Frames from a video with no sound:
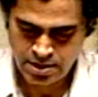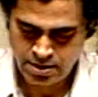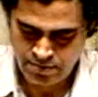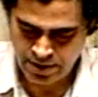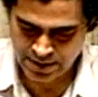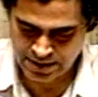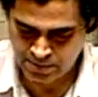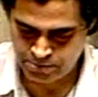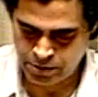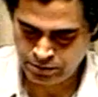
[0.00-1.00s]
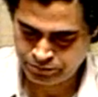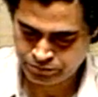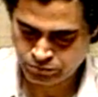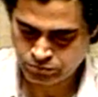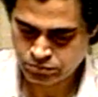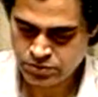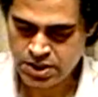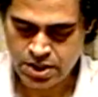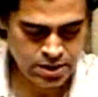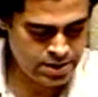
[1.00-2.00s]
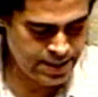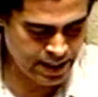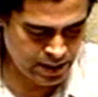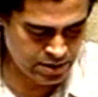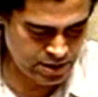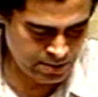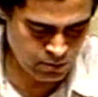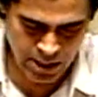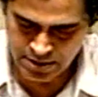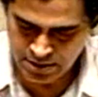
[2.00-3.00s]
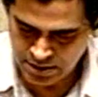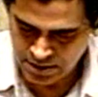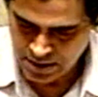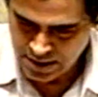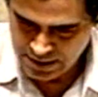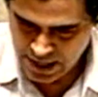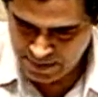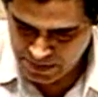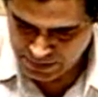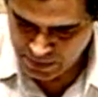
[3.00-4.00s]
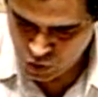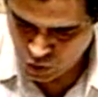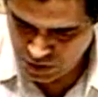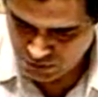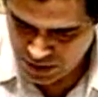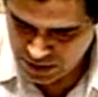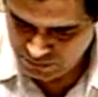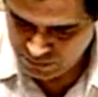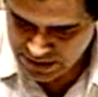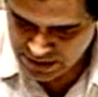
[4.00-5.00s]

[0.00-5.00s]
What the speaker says: For example, the second step was, let me show only the first